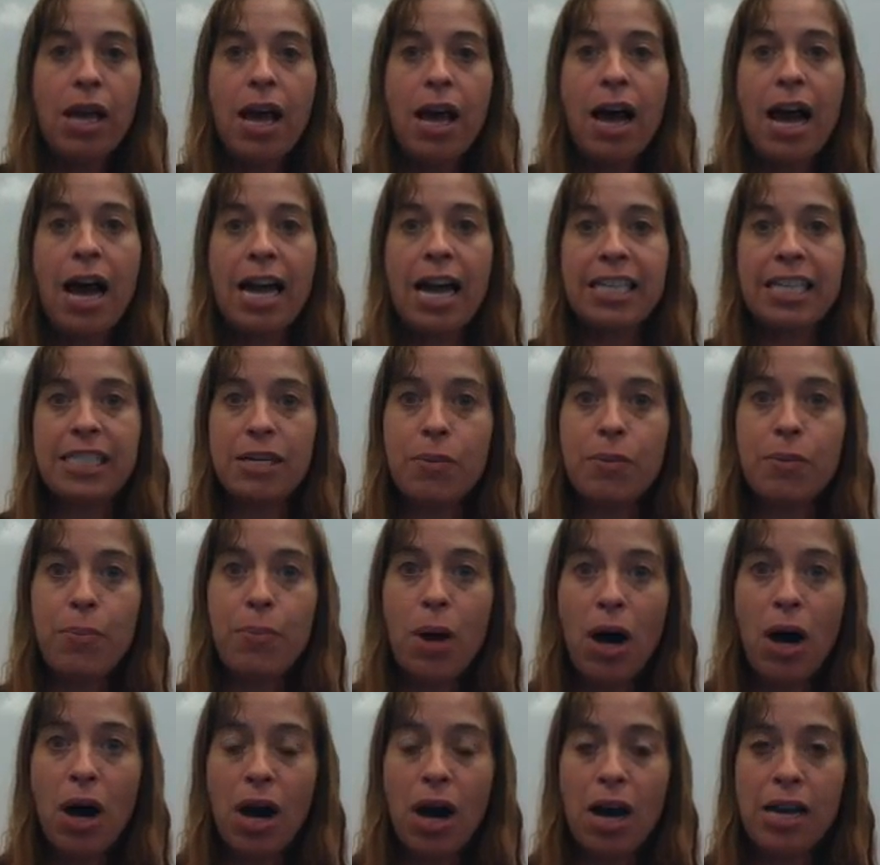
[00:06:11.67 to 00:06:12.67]
I didn't
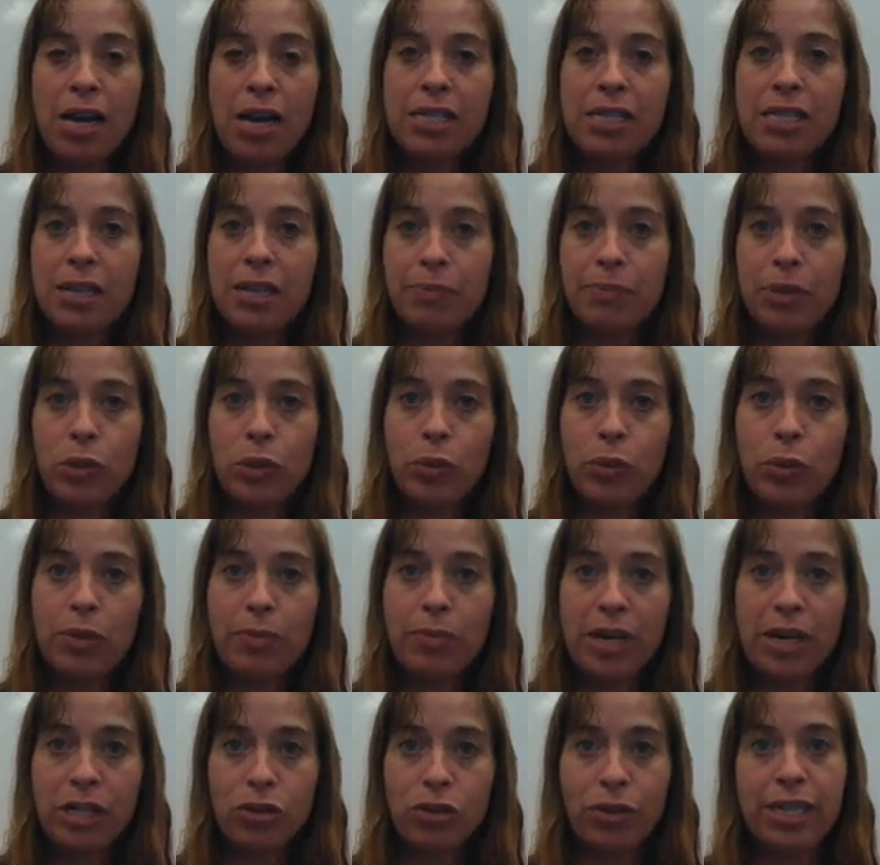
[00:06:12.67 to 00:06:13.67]
pause in between
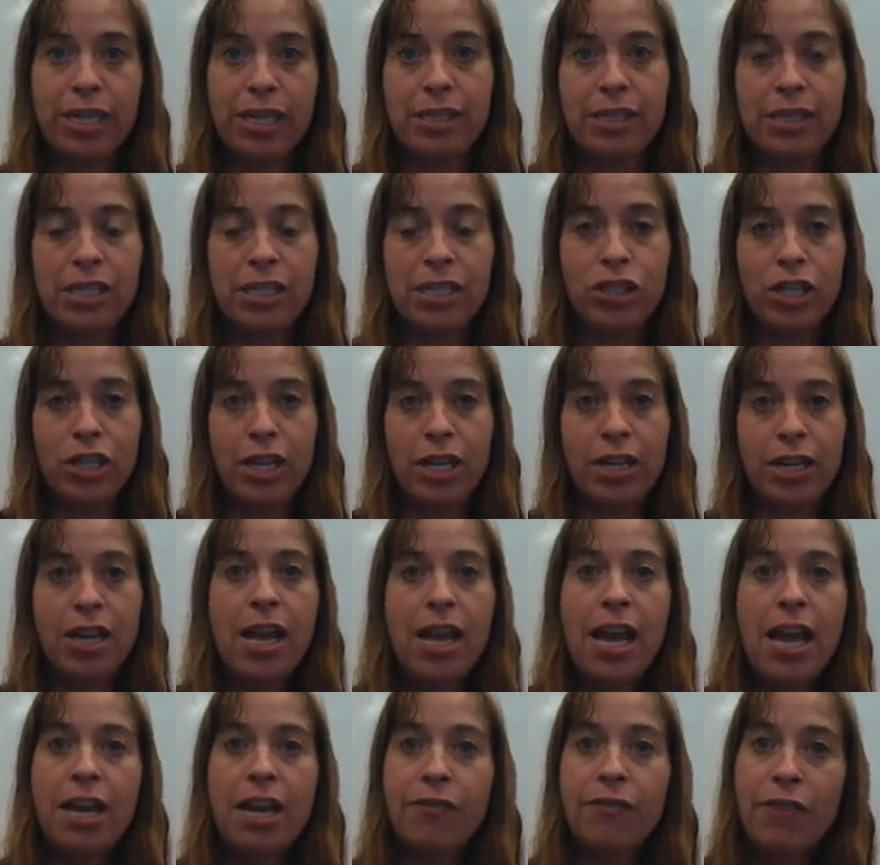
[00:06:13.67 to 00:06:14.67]
my transition,
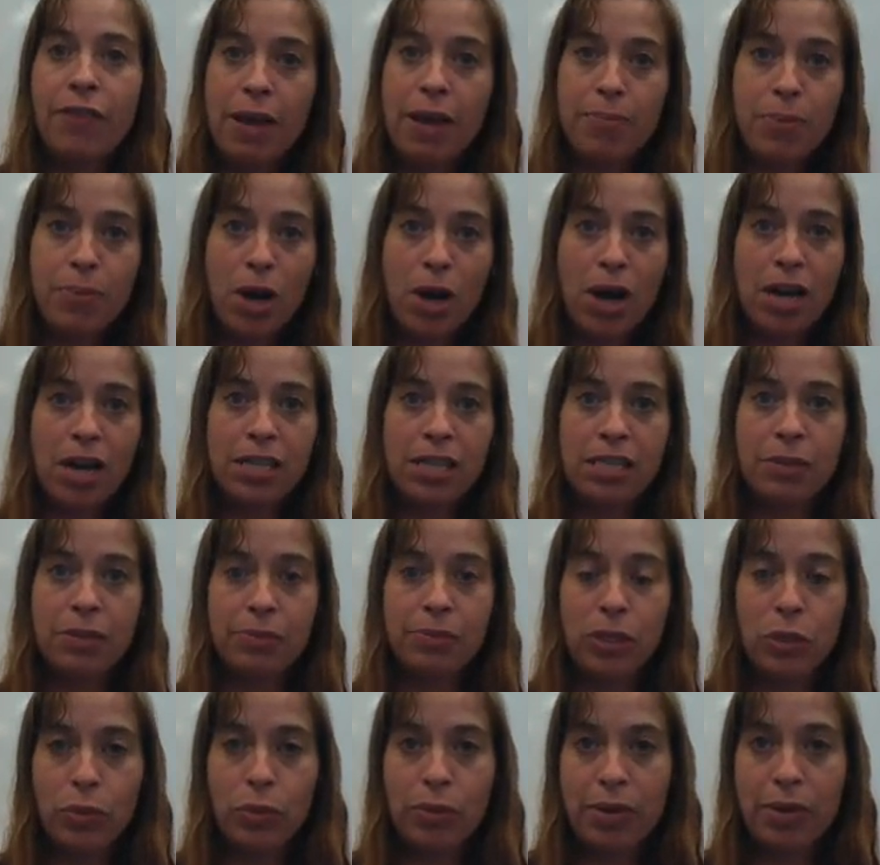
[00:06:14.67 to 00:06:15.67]
and if I had paused in
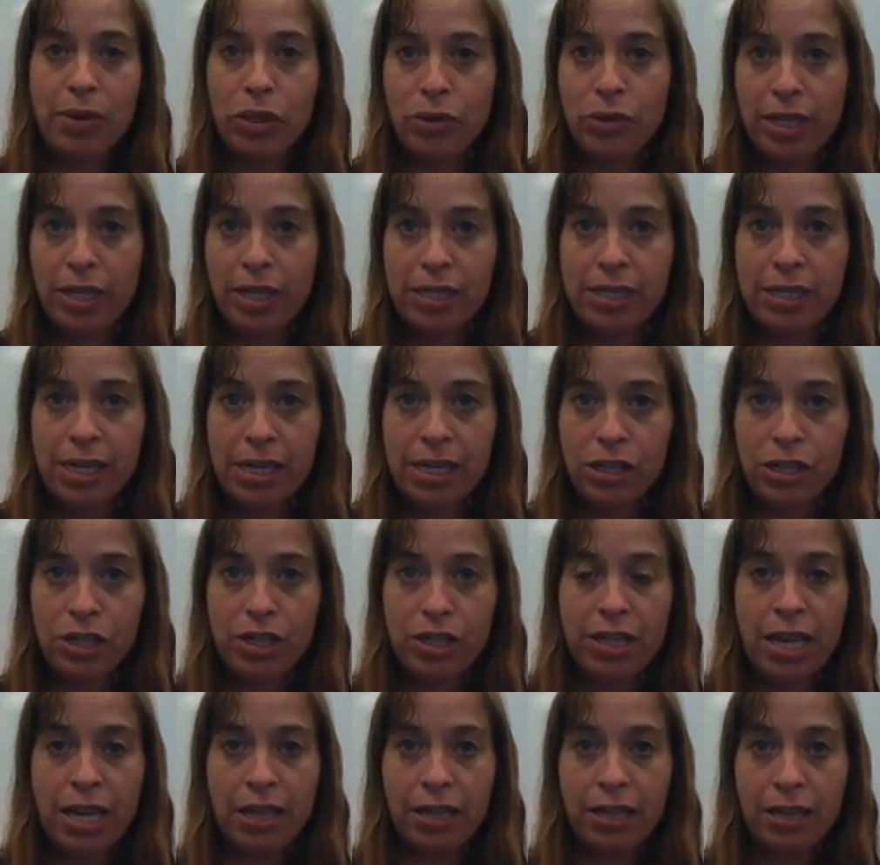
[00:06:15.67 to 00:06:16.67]
between my transition,
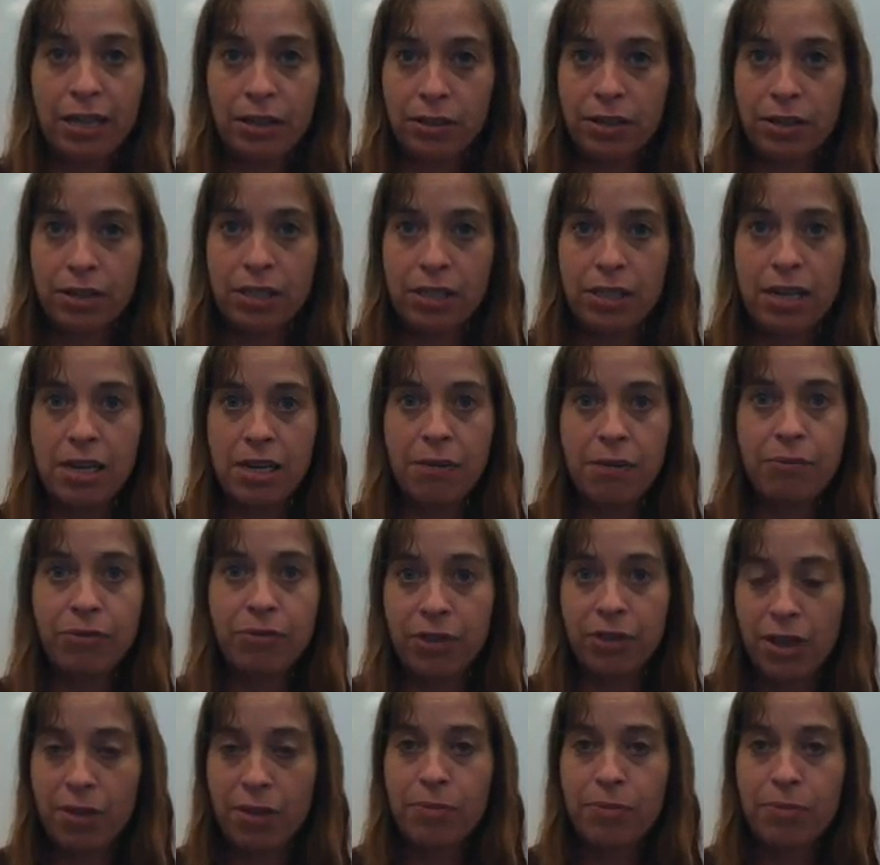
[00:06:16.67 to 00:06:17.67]
that little snub
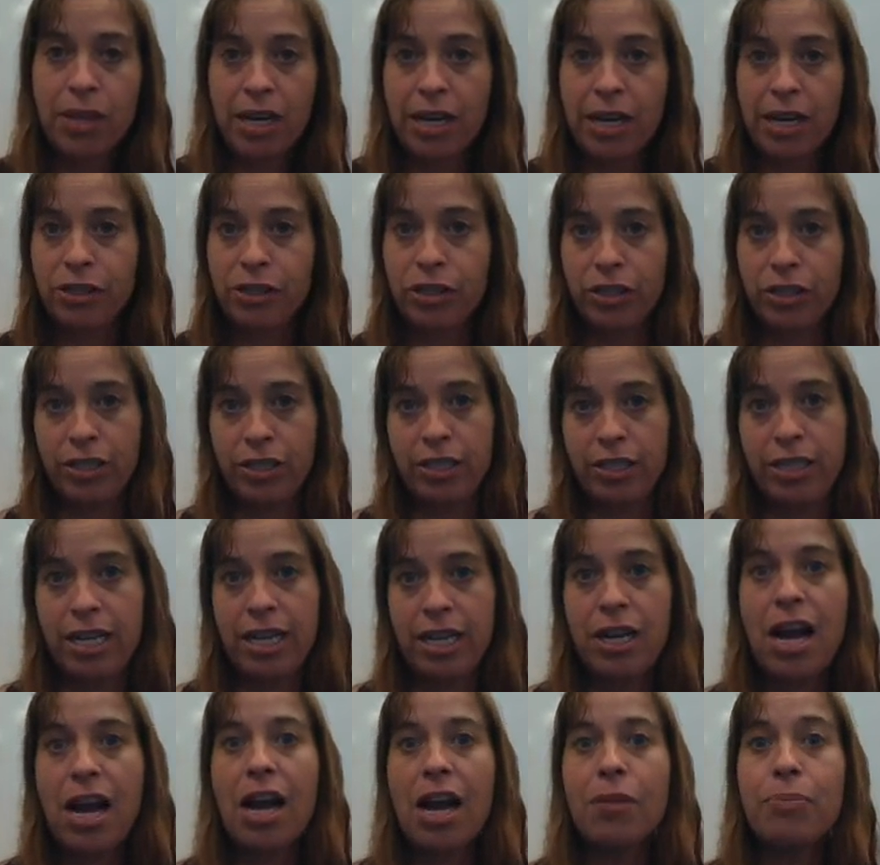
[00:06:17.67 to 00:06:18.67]
flub that I just
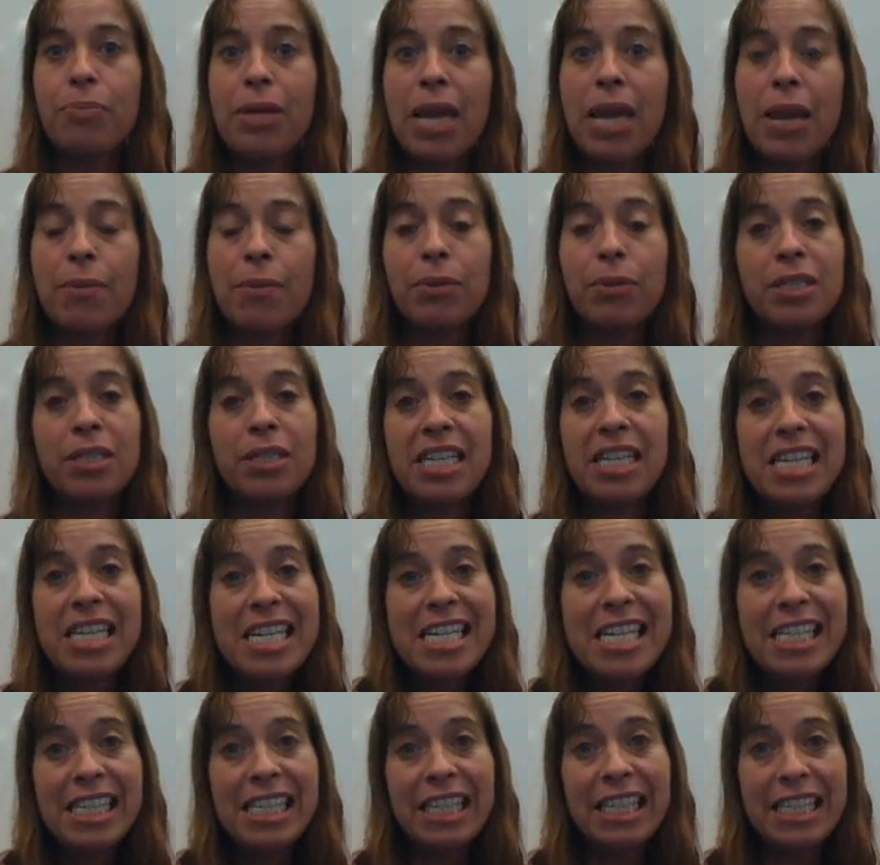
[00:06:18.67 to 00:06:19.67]
did, I'd be able to
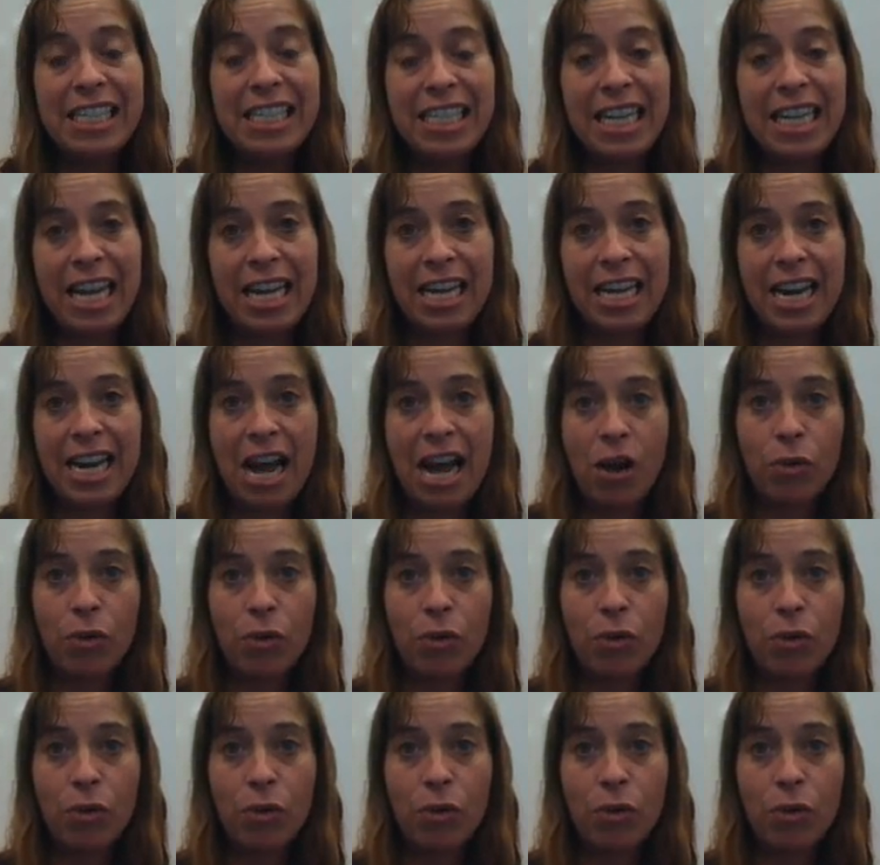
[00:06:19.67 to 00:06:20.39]
easily take it out.